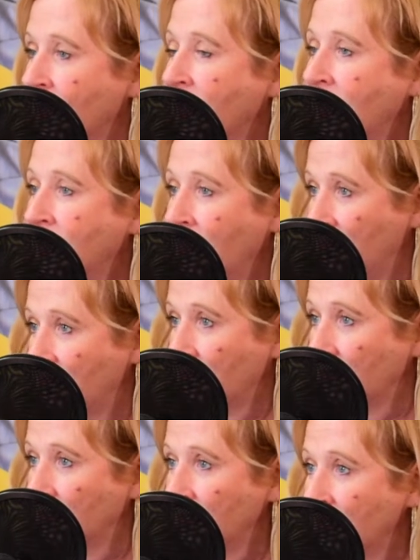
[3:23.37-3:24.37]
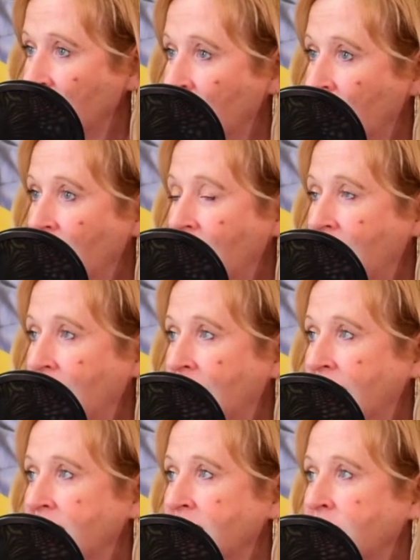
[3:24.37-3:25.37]
mm-hmm. and high schools, and
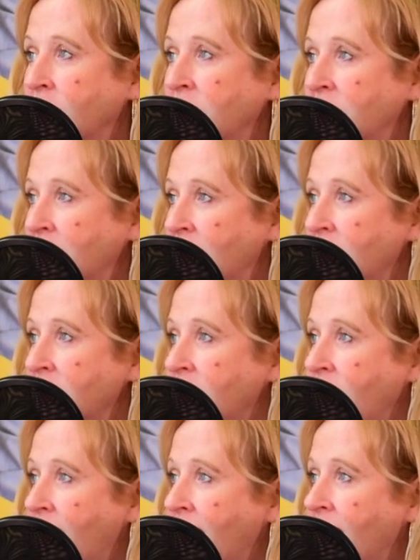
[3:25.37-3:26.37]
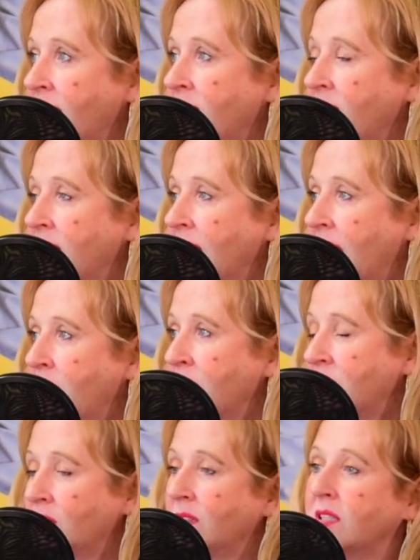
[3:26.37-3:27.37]
it gives them a chance to have an
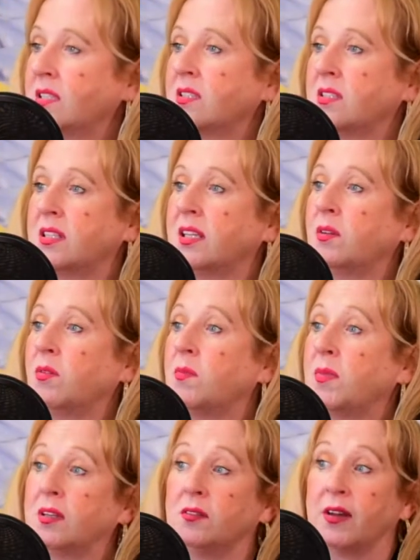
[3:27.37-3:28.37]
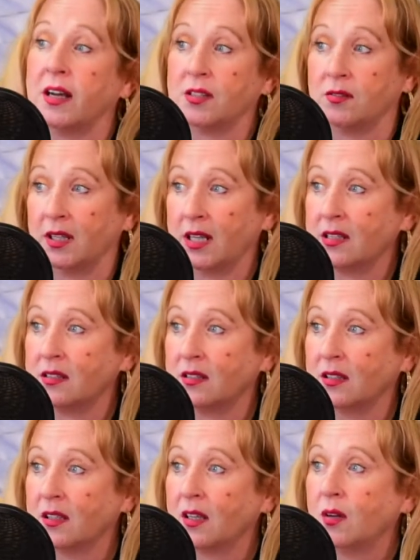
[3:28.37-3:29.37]
opportunity to see what manufacturing is.
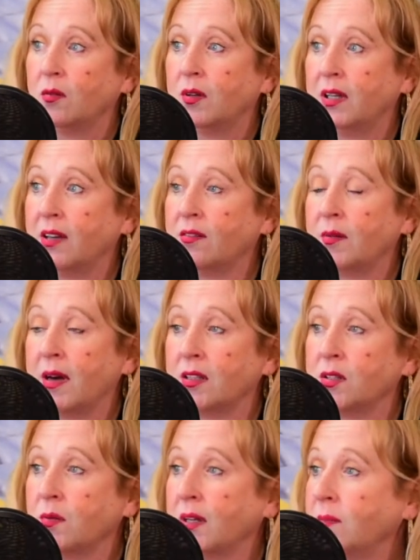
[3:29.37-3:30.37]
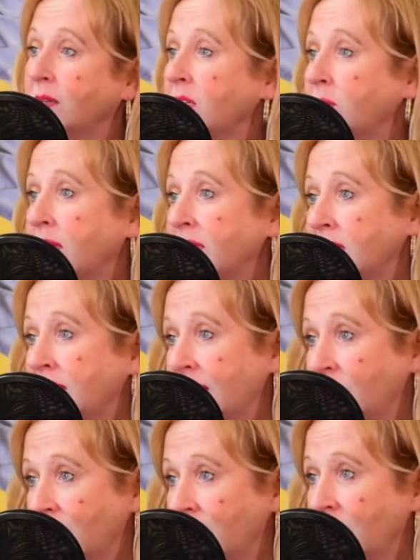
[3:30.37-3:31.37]
We give about a twenty minute
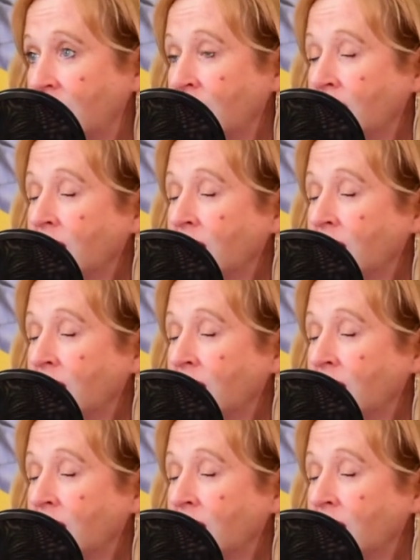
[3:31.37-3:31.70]
presentation,